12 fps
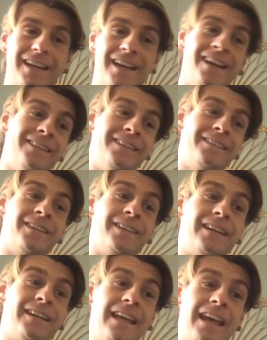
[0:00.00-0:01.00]
and
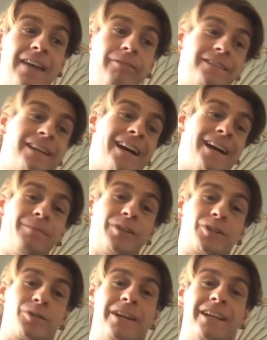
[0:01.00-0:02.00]
every time the
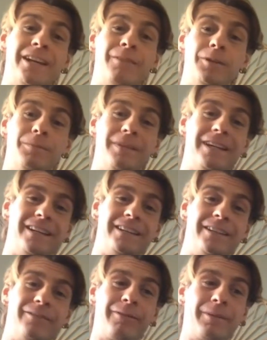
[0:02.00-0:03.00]
training would be in a
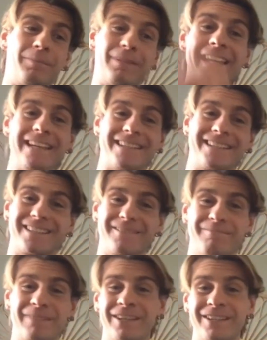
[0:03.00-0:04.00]
different place
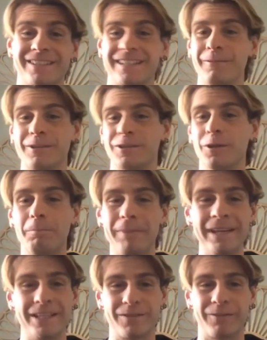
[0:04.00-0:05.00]
because there was no
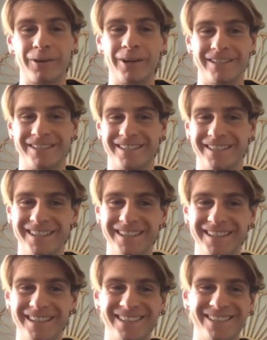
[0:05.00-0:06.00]
pitch for us.
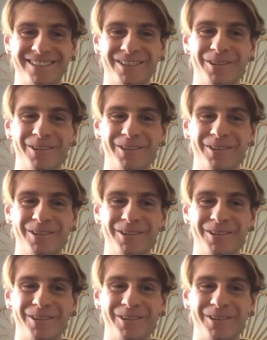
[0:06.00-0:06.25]
So